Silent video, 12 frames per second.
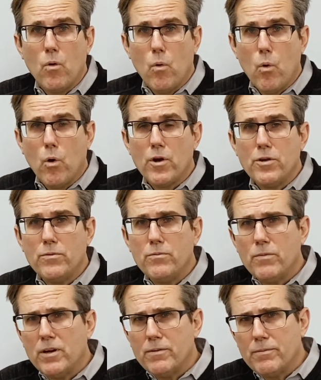Or you
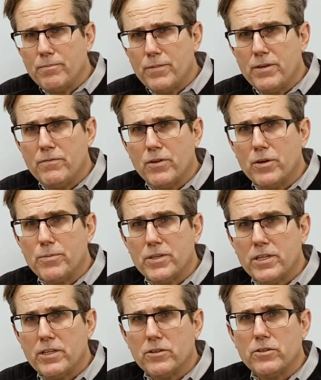might be very
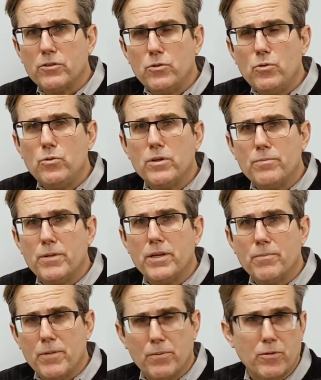particular who can be a
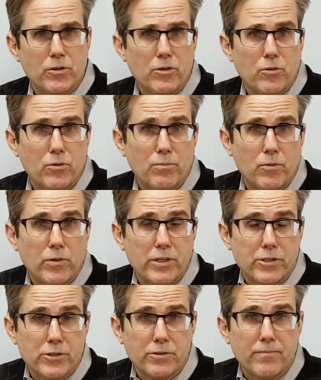member of the
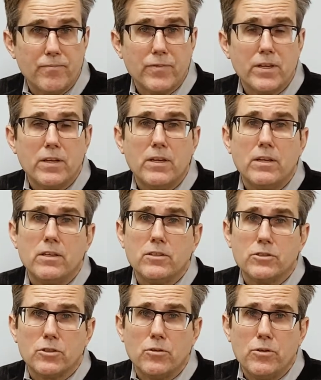corporation,
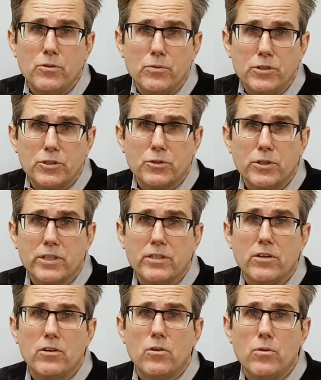so you restrict
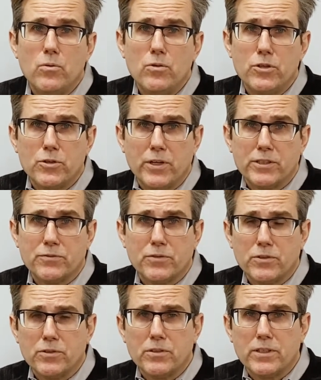who the
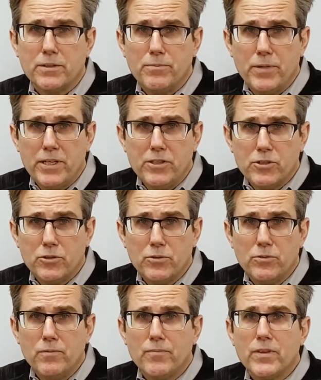transfer can be
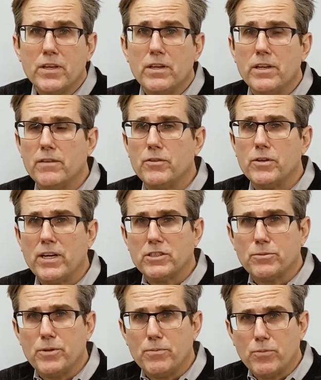to, if there has
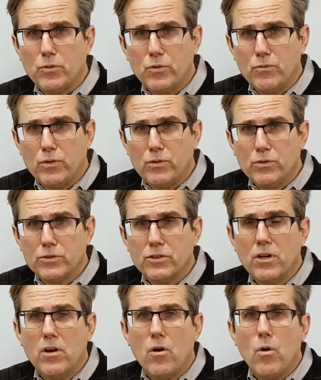to be approvals,
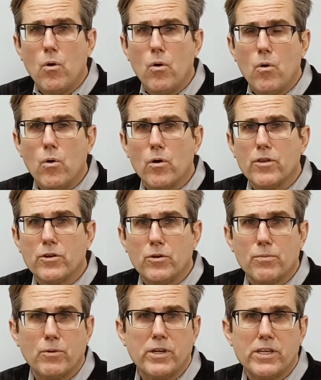or the
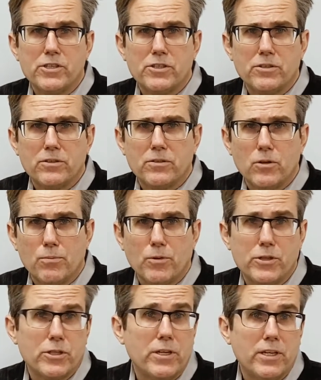
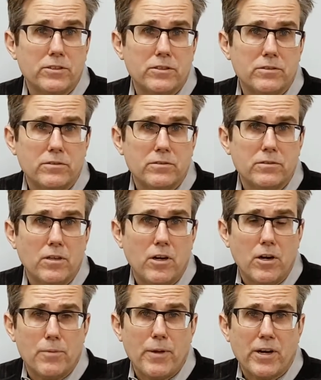corporation has an
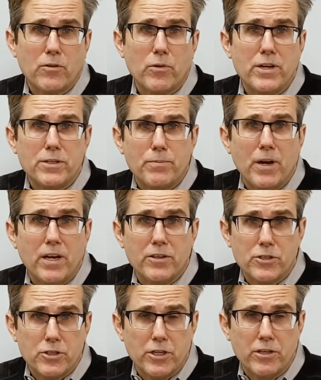automatic right to buy the
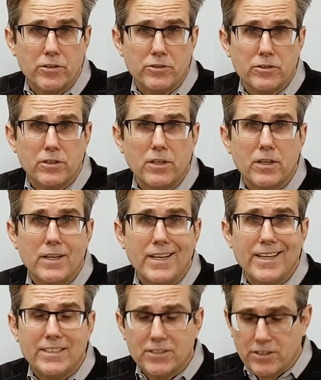shares
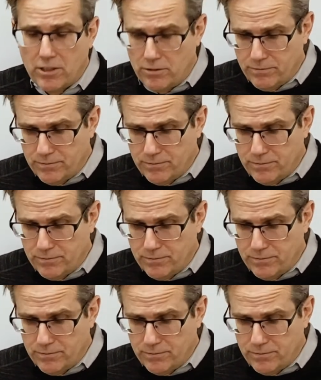itself.